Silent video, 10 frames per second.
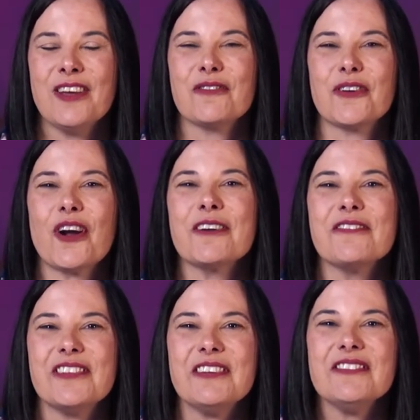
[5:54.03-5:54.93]
for our
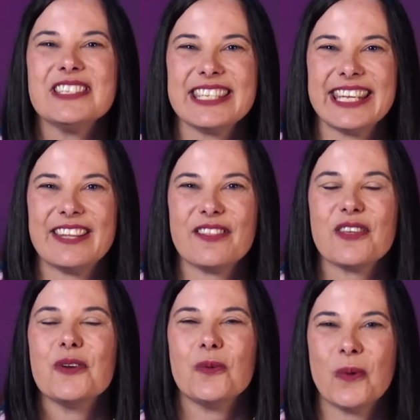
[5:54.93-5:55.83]
15th
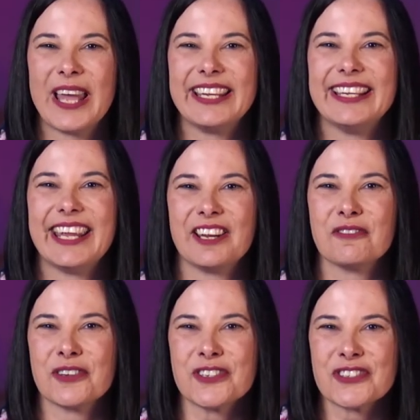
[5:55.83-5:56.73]
wedding
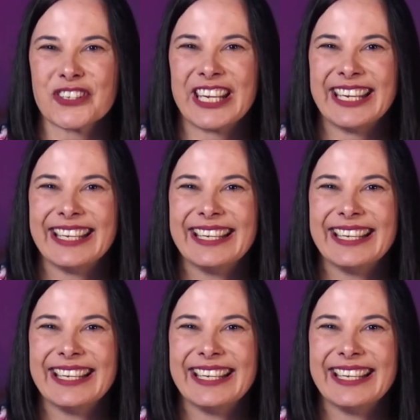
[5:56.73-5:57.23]
anniversary.